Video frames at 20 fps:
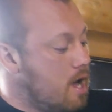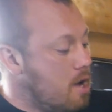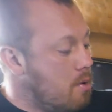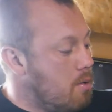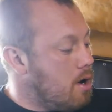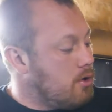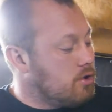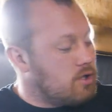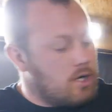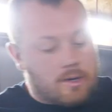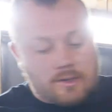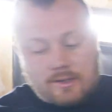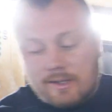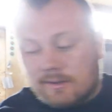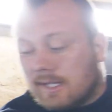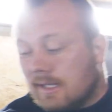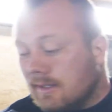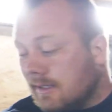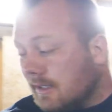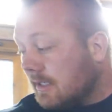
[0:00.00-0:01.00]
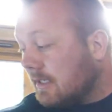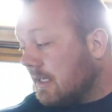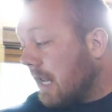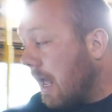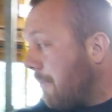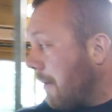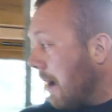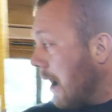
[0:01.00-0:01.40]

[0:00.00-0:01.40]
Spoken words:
What I'll do is I'll tend to step